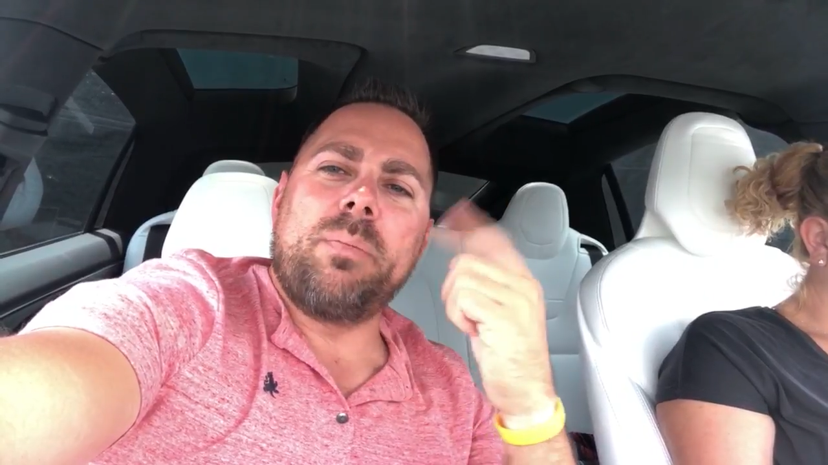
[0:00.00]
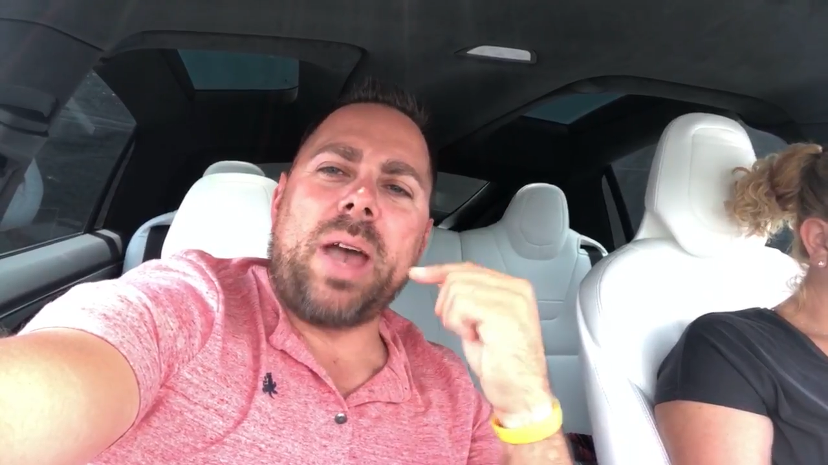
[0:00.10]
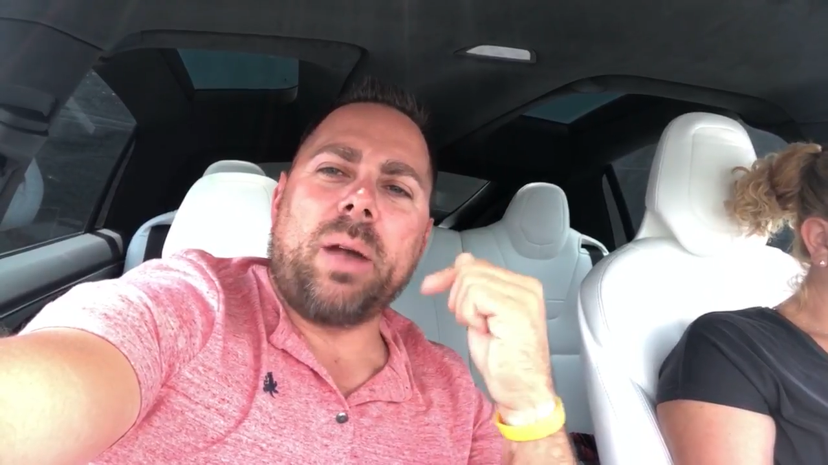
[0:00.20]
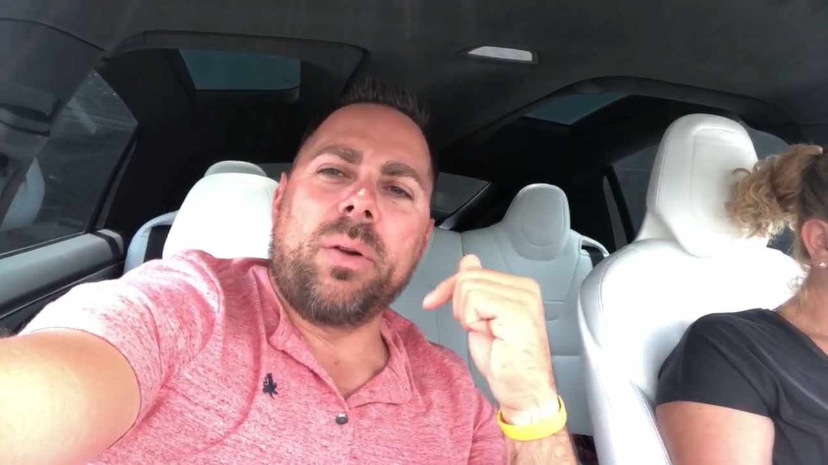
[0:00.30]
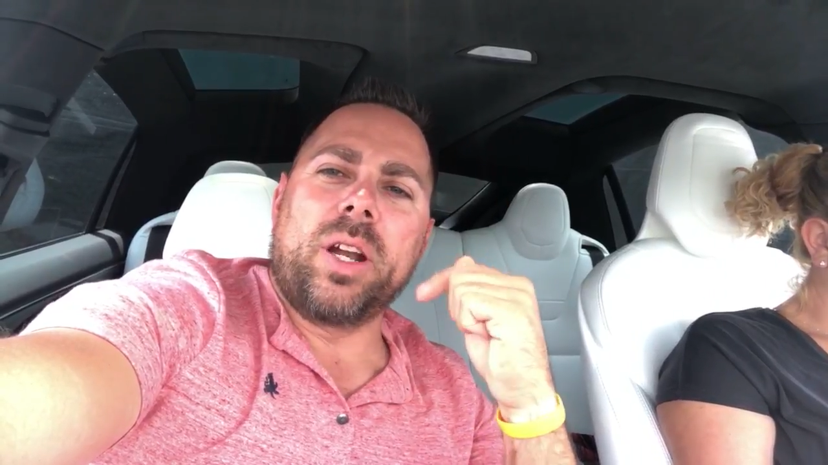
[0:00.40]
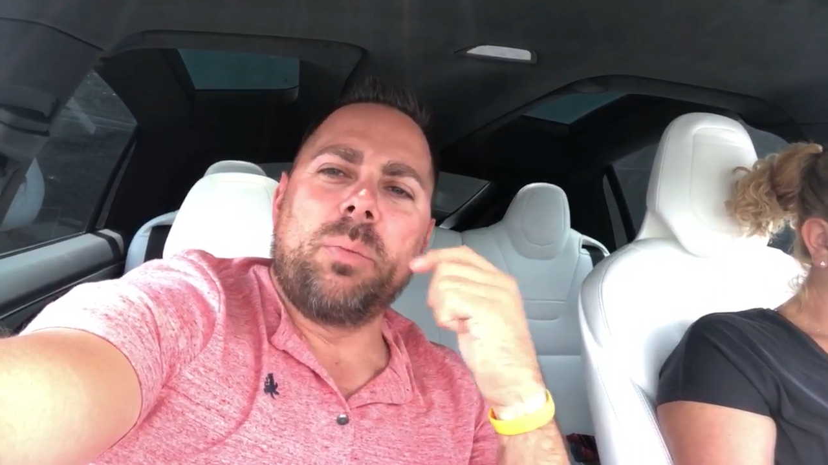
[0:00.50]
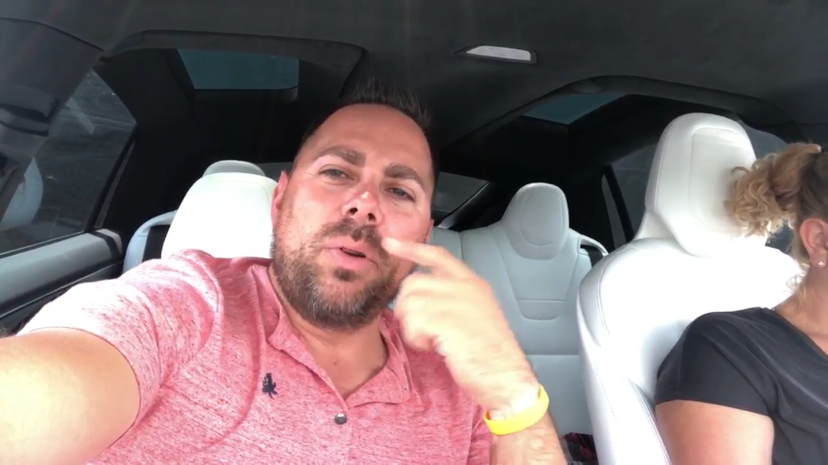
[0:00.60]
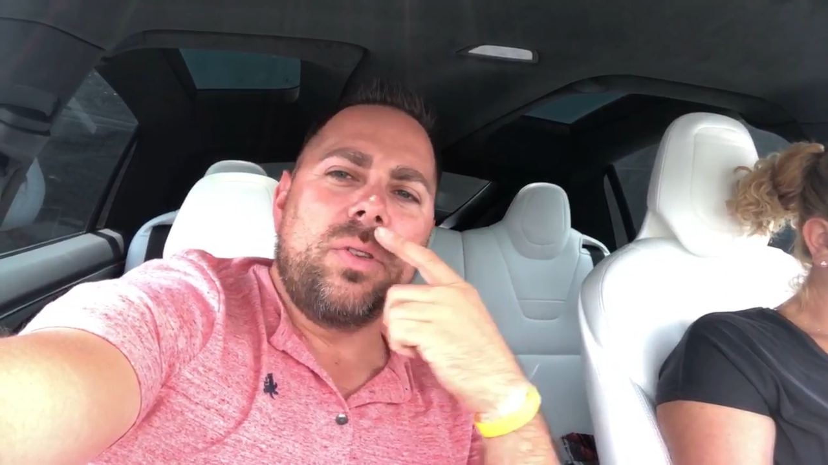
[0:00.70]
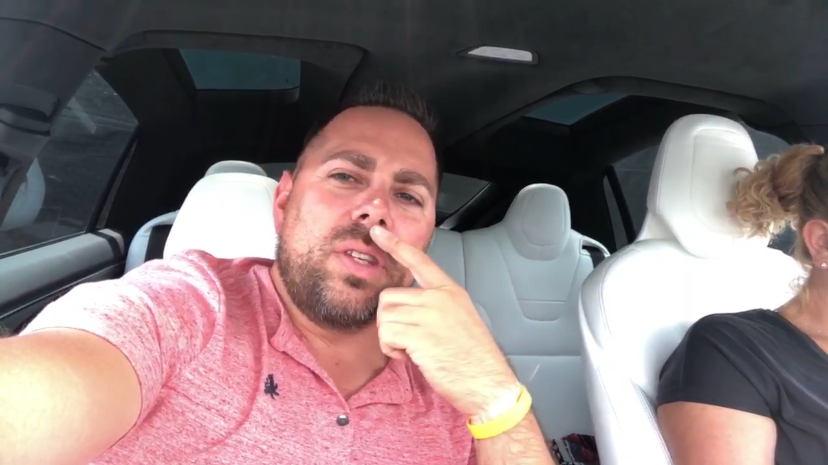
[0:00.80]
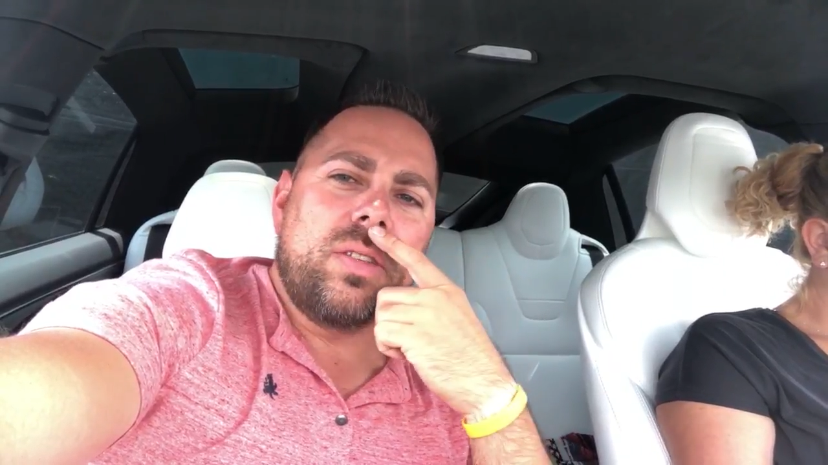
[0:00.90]
When we get back, we're
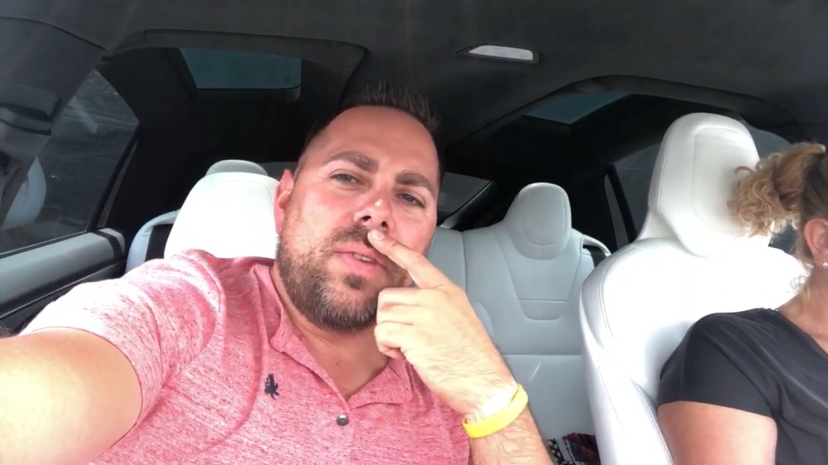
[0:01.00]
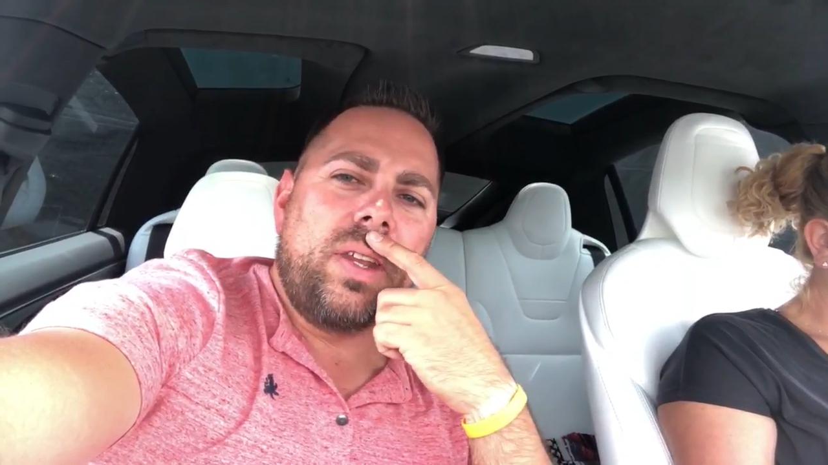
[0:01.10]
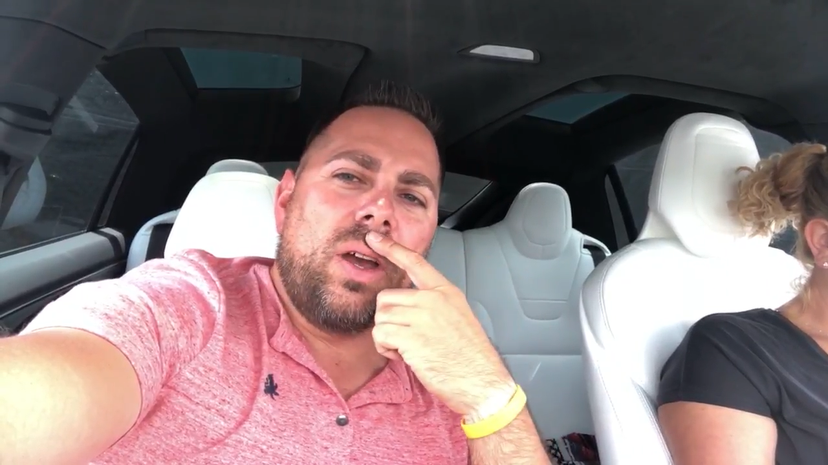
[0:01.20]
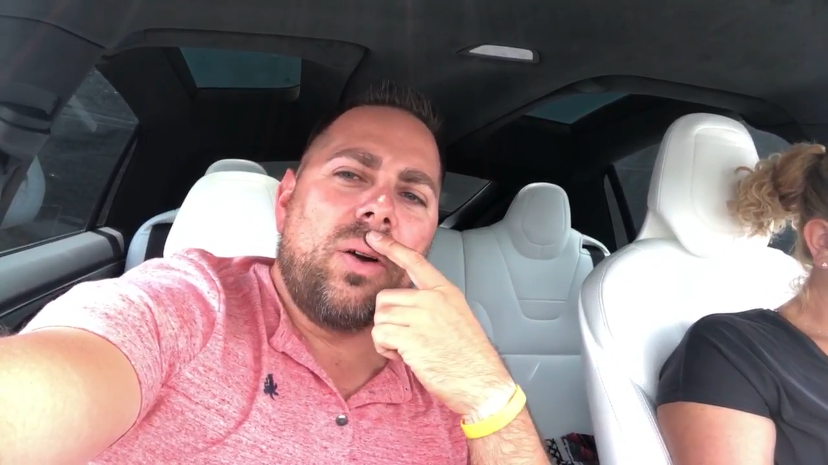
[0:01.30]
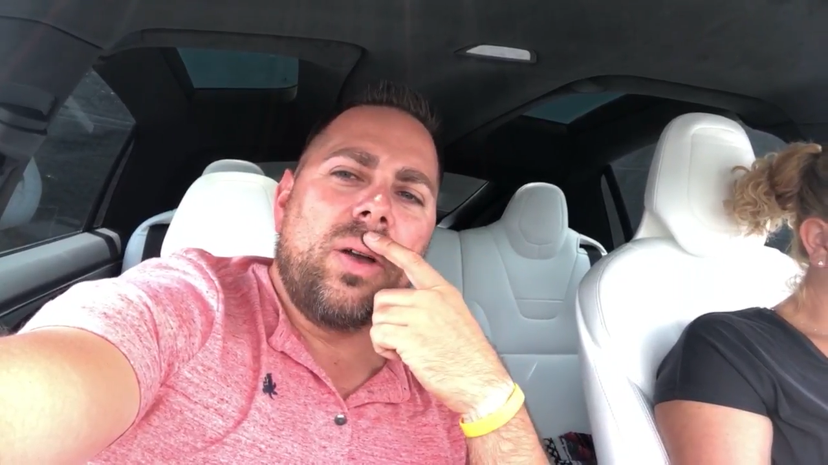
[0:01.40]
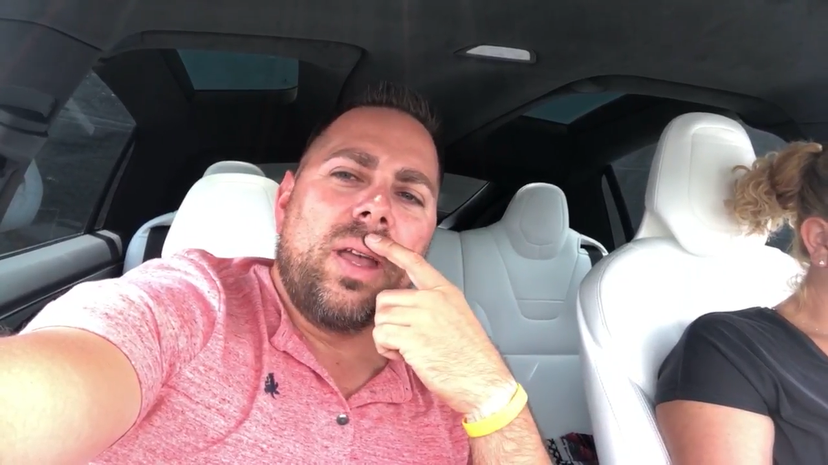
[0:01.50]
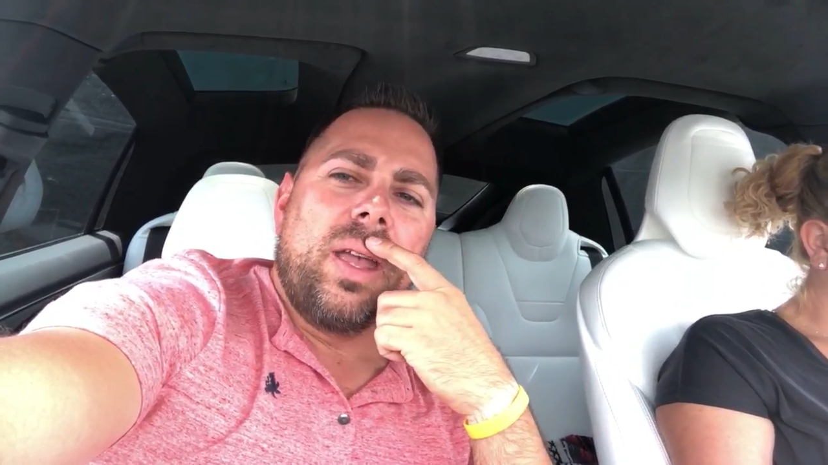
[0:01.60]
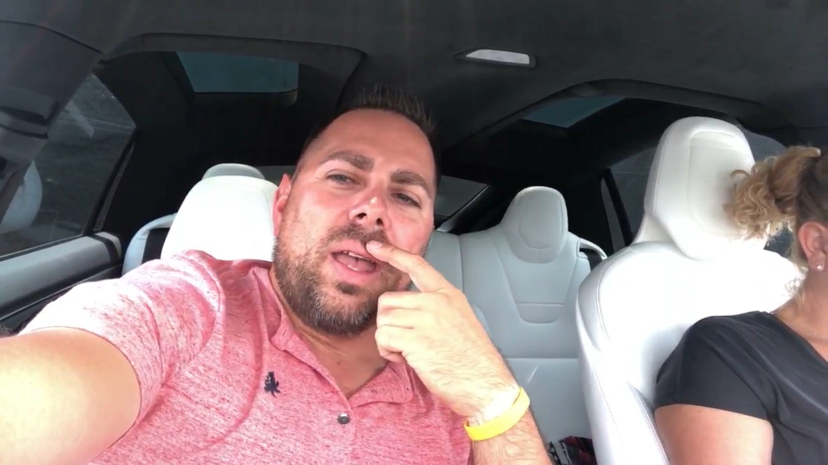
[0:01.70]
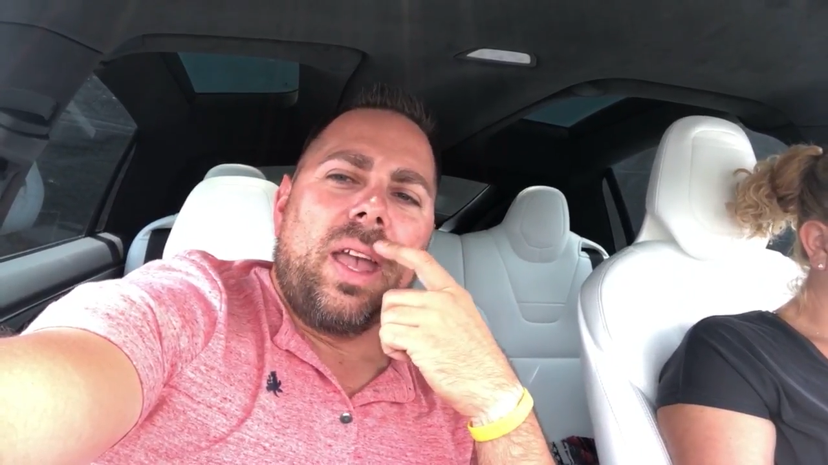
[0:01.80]
going to produce this video,